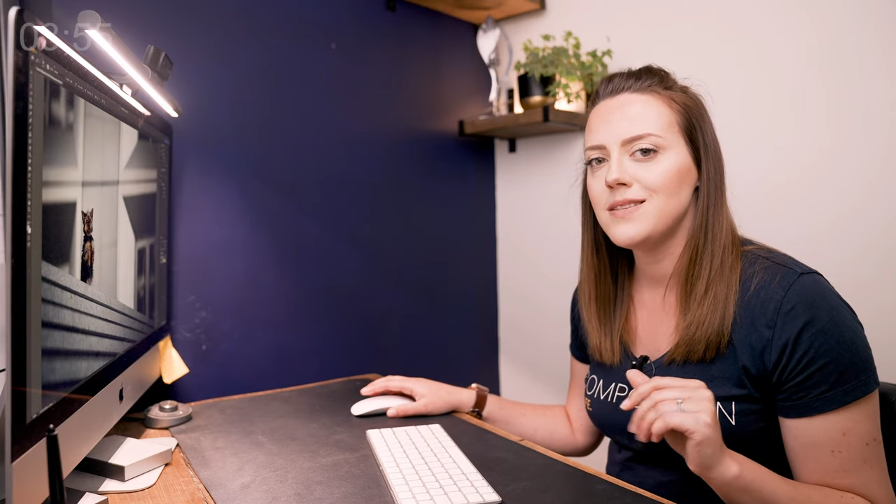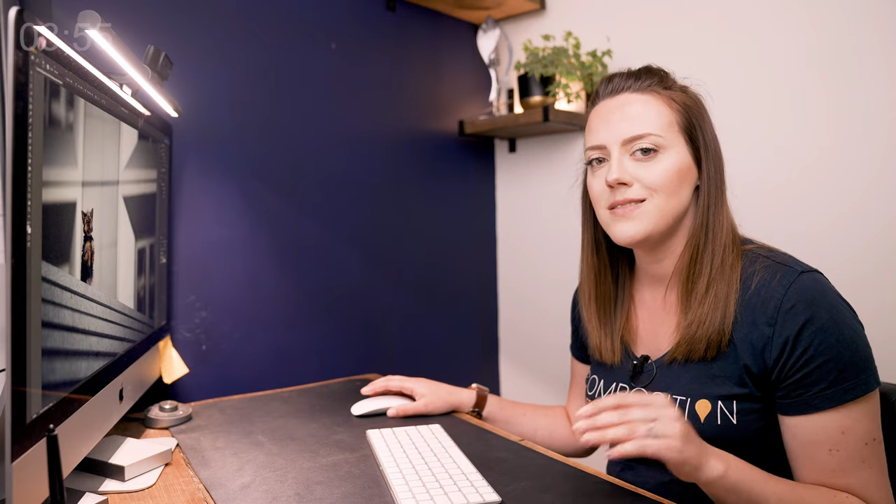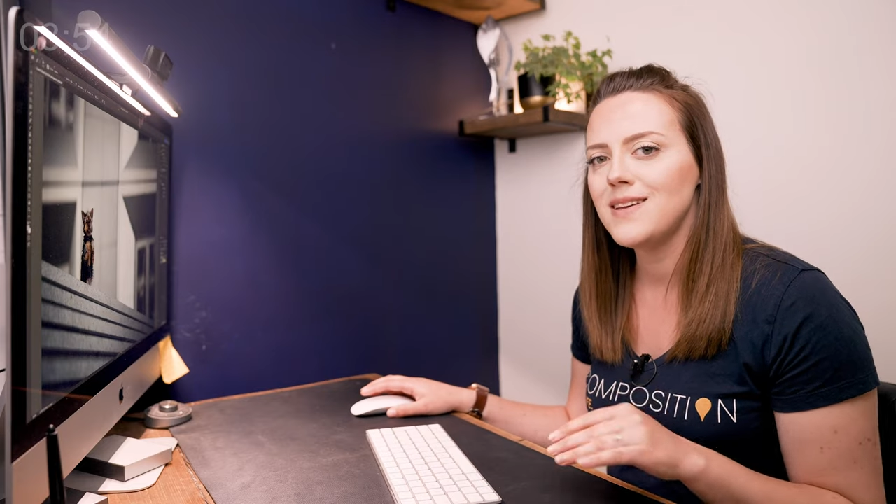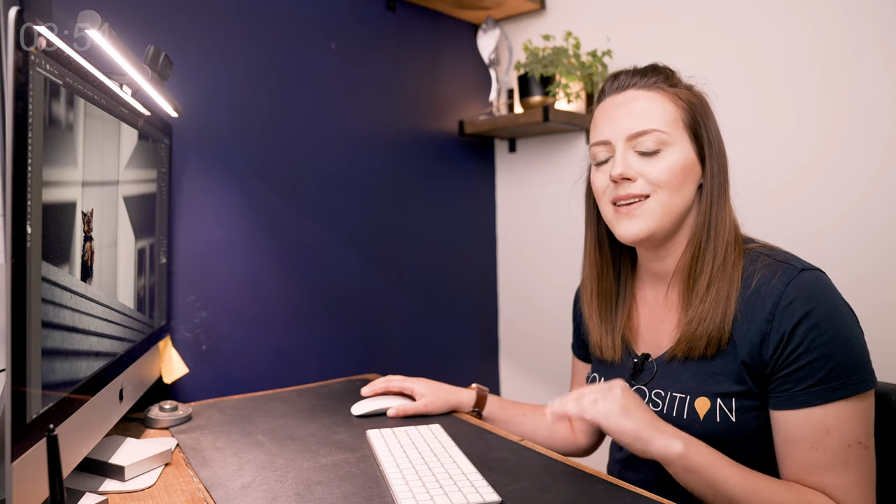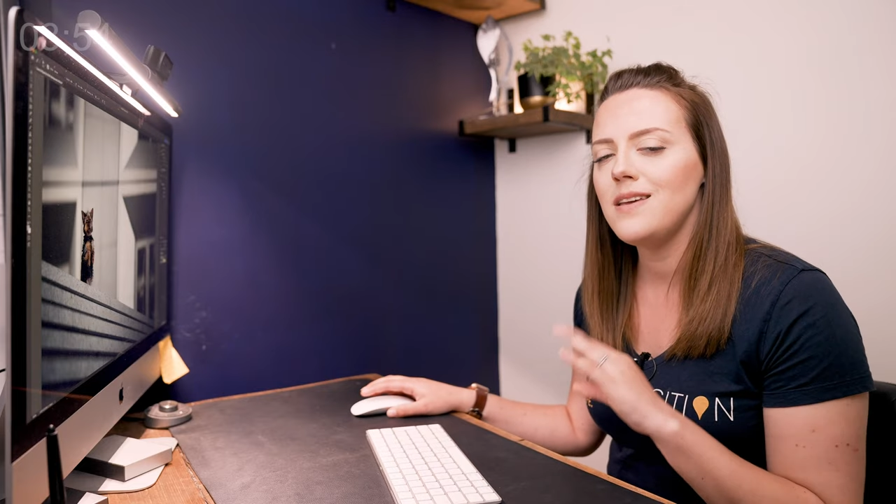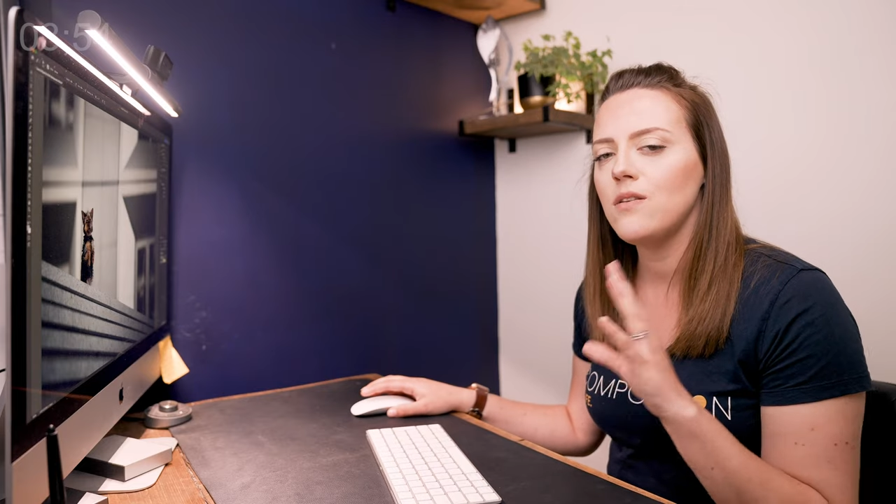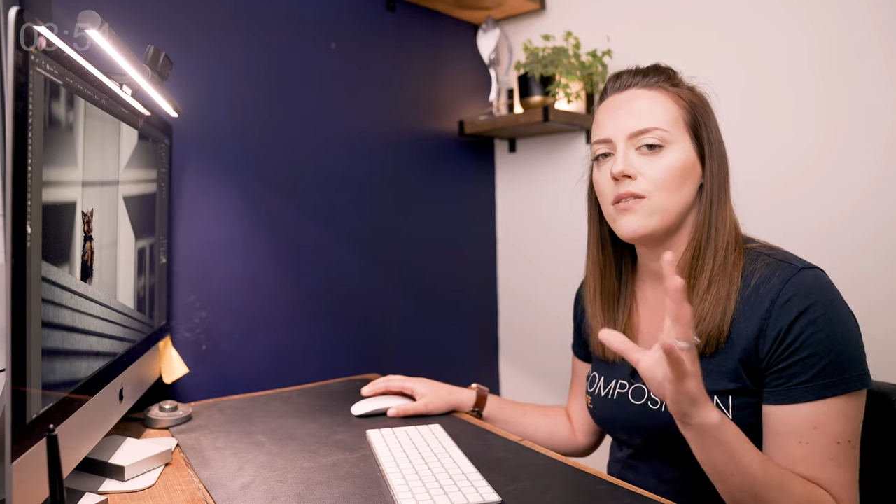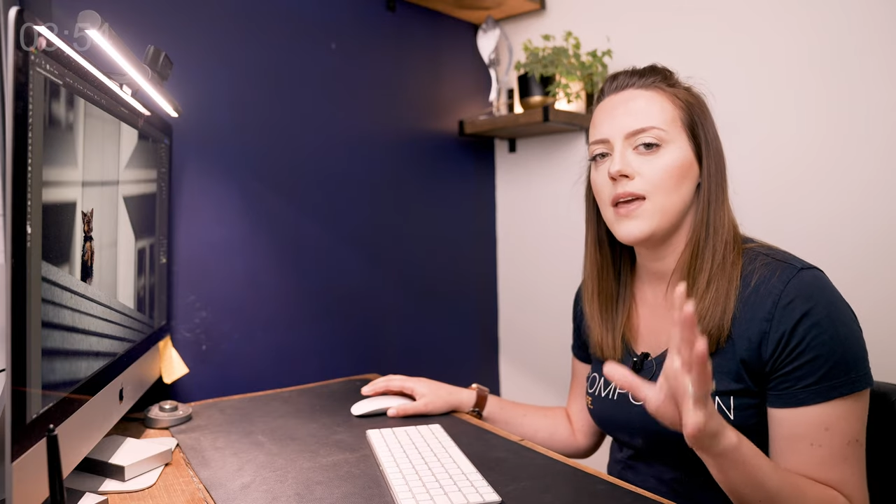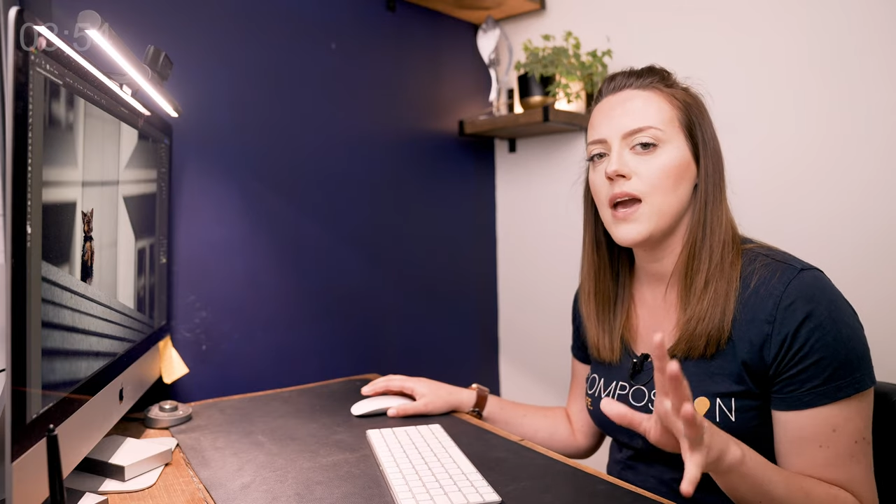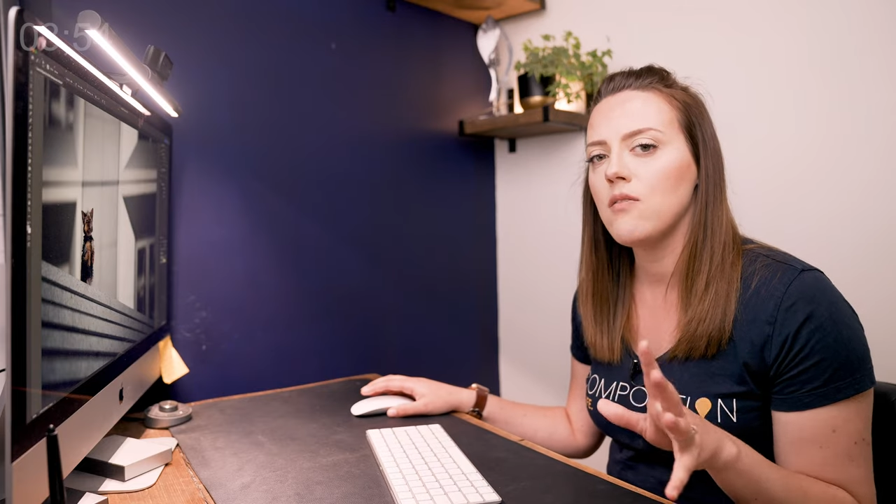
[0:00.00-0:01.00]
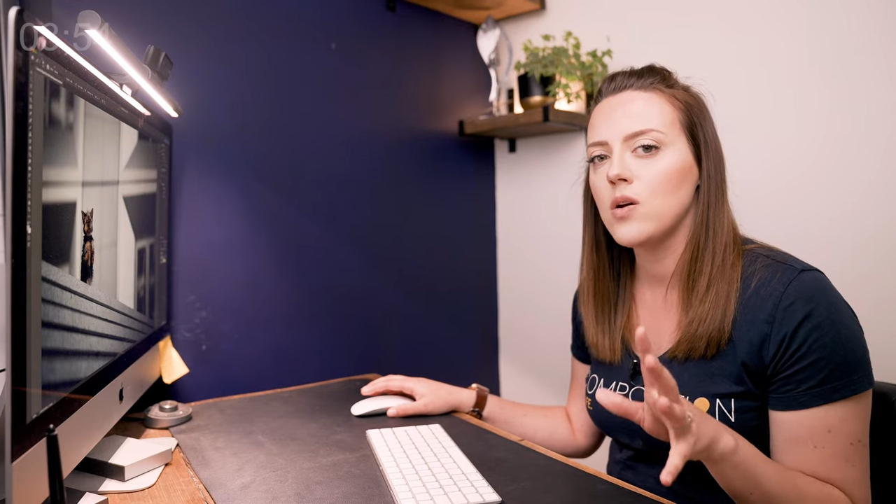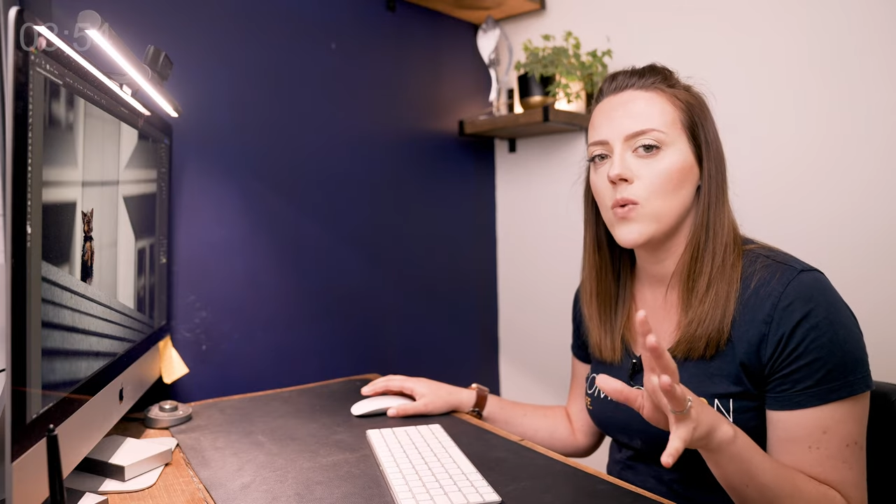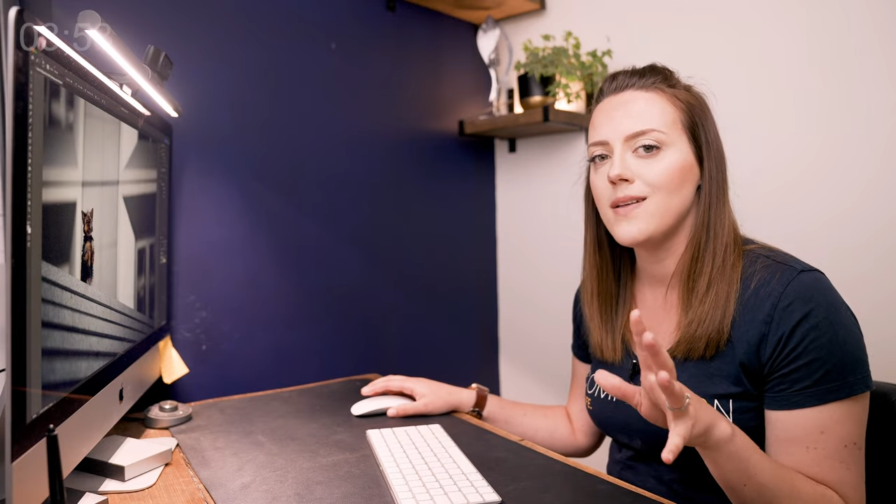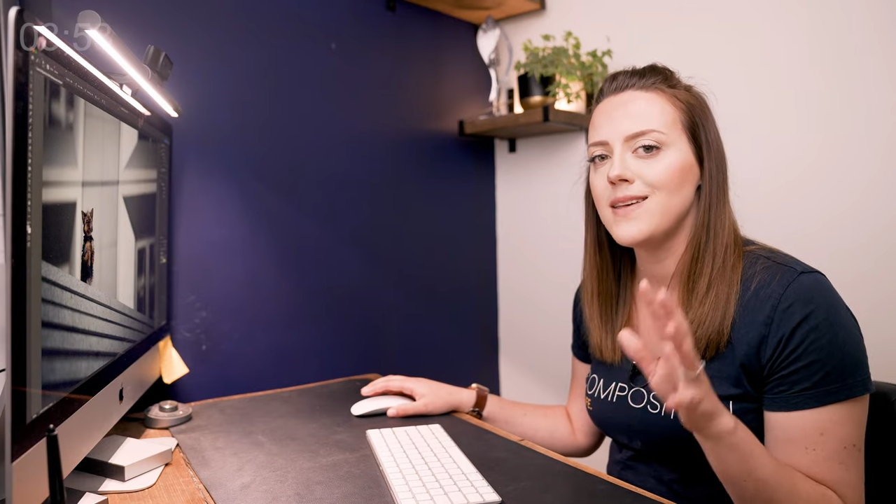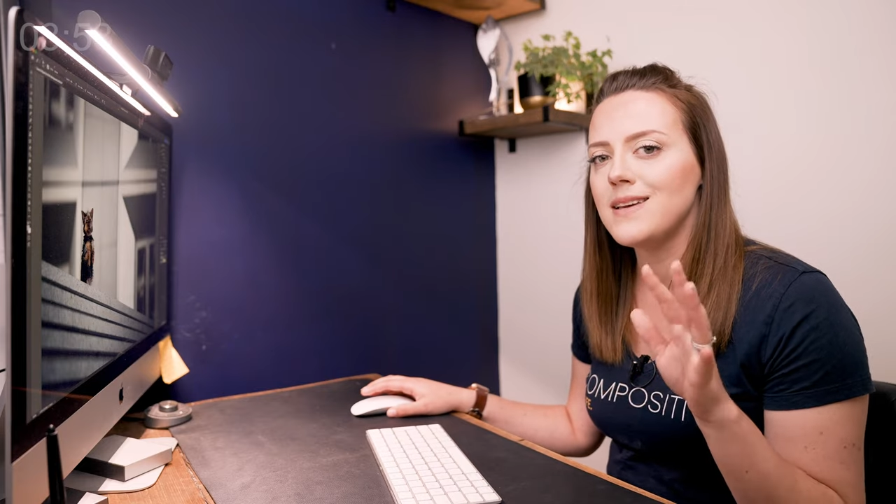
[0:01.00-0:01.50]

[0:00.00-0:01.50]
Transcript: is to heal the area where they